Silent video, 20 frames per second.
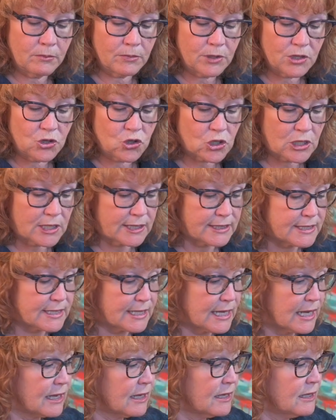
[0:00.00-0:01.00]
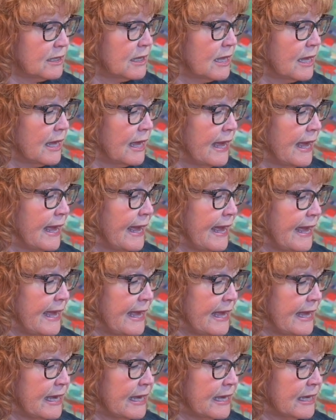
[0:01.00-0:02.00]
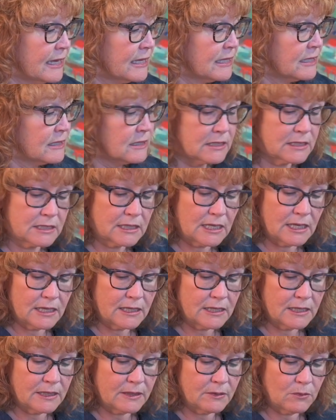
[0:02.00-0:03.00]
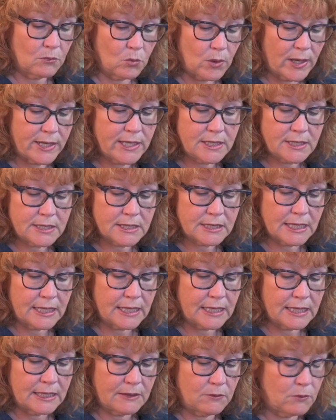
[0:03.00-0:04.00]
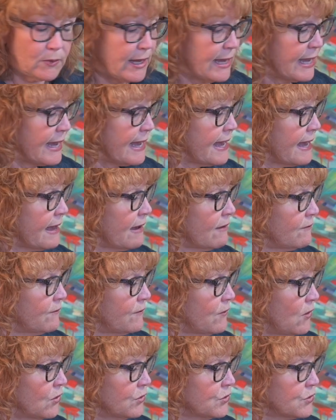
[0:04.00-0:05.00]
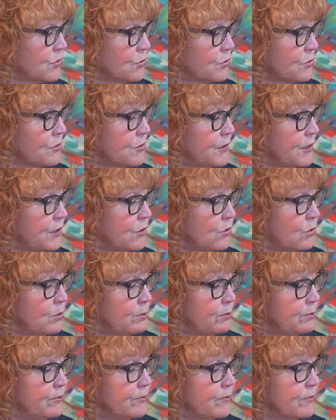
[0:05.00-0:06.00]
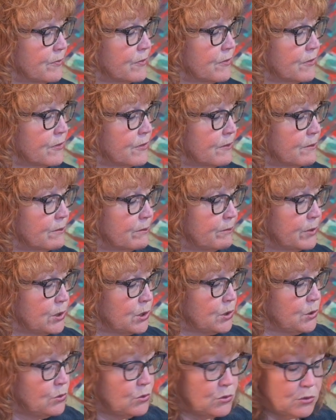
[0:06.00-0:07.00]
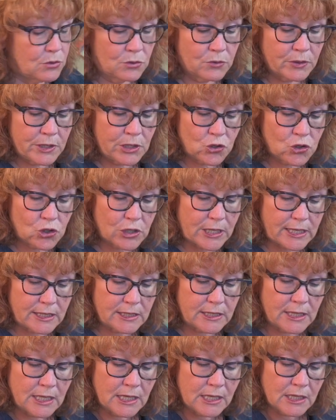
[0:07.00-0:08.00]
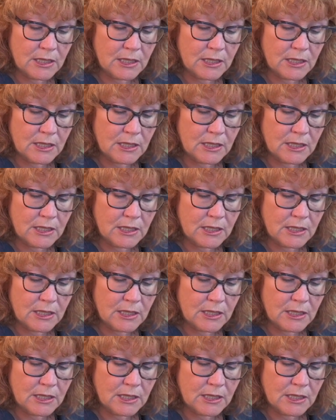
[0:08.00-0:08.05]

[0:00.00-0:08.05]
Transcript: magenta and white, and we have also Theo blue green shade.